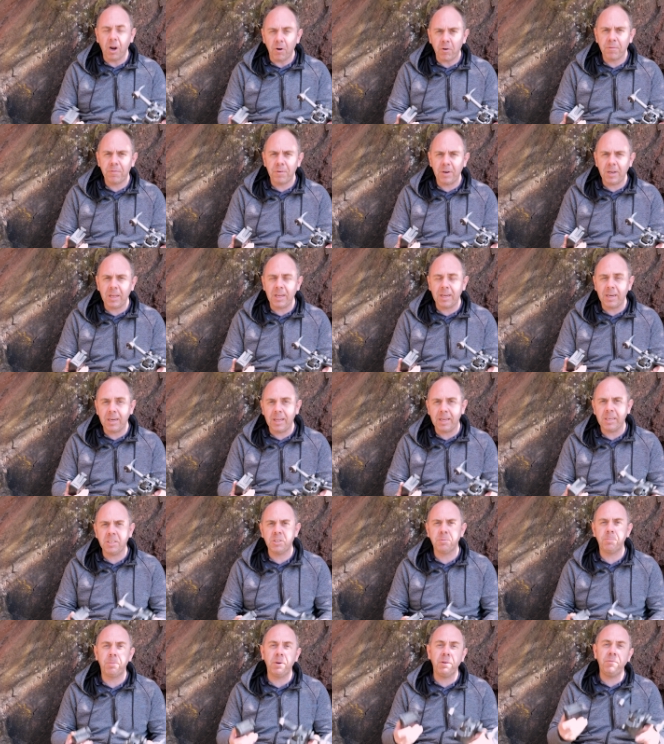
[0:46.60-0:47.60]
are affiliate
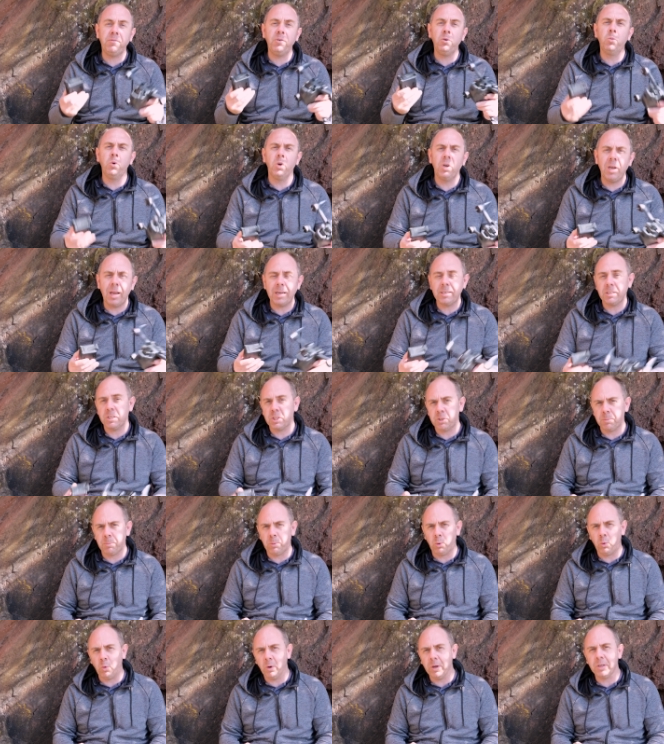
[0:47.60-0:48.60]
links but if you would like to
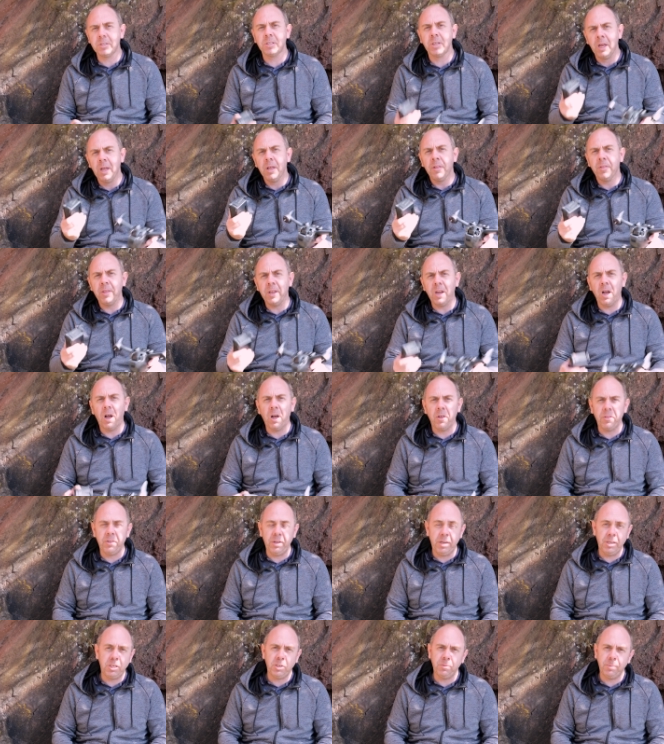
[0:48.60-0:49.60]
support us they are
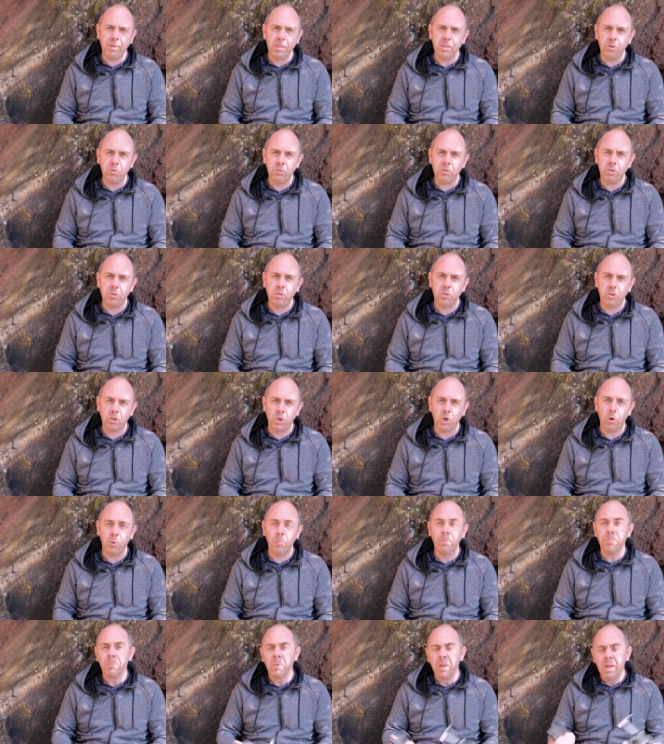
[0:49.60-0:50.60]
there to be used
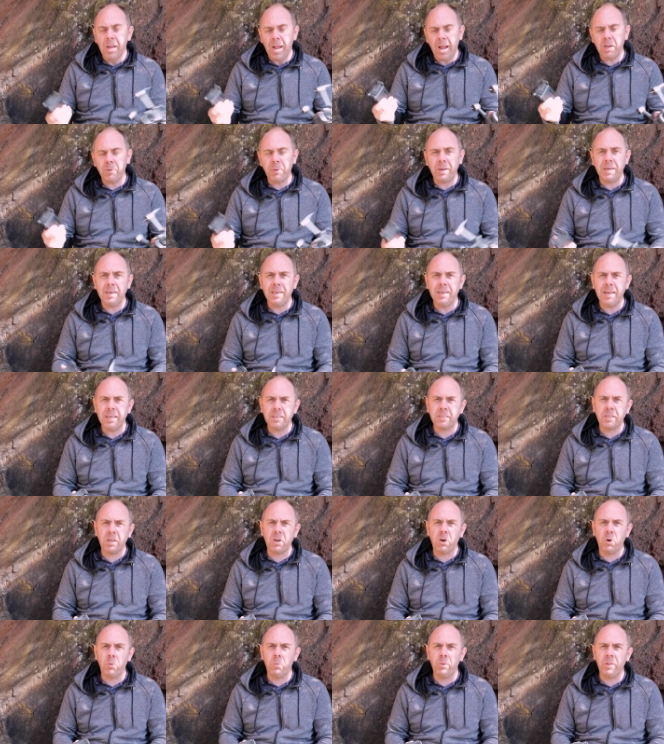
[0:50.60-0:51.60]
too. Anyway let's
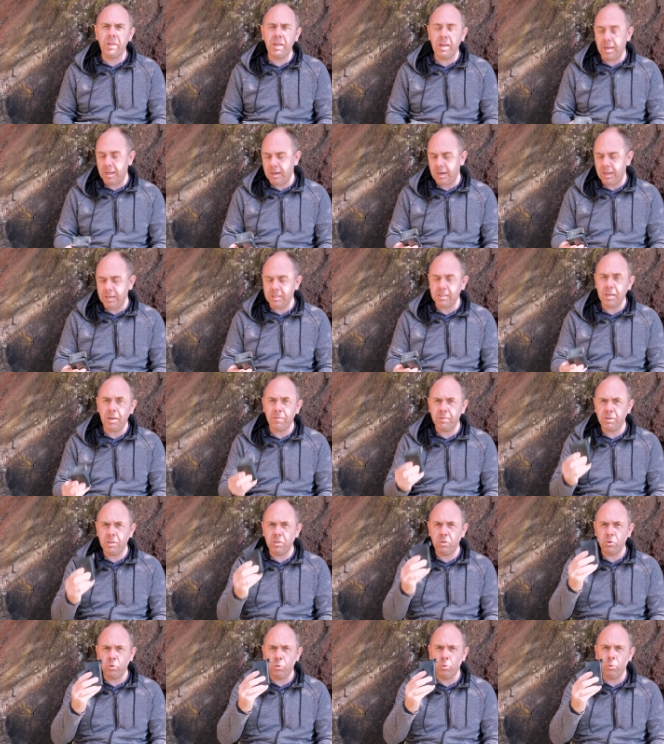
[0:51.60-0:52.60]
get on with it and let's have
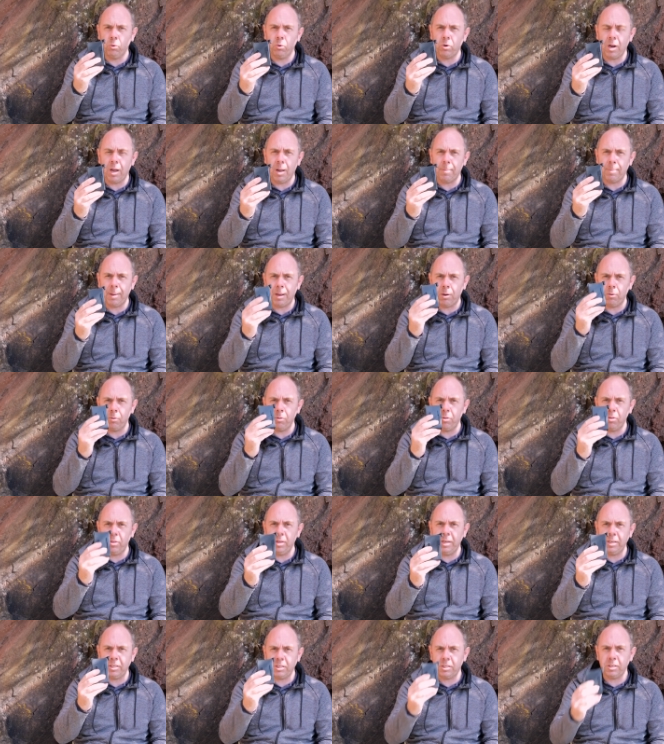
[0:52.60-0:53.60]
a talk about
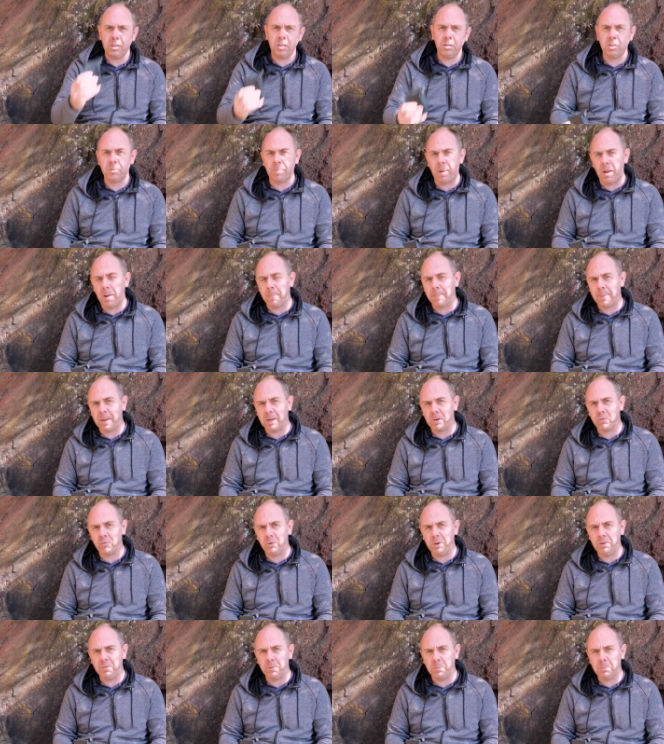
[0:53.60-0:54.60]
this smart
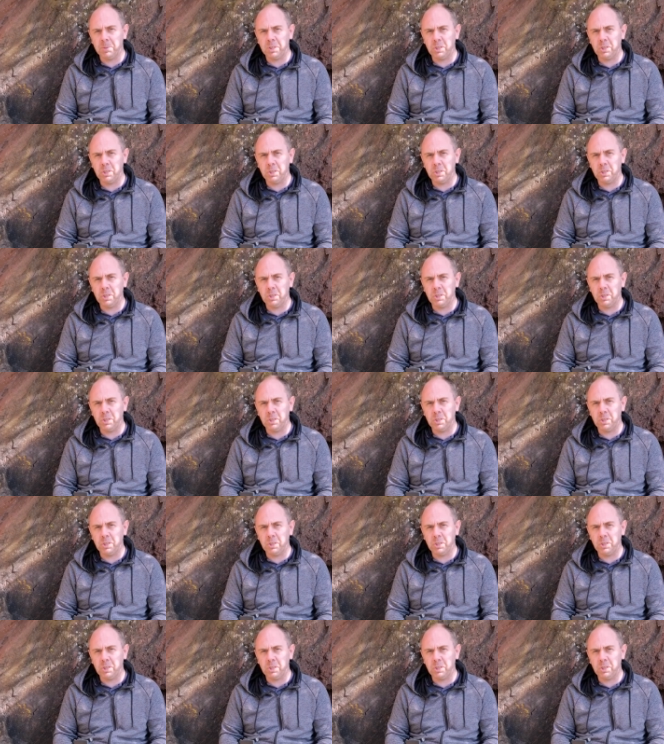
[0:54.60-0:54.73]
battery from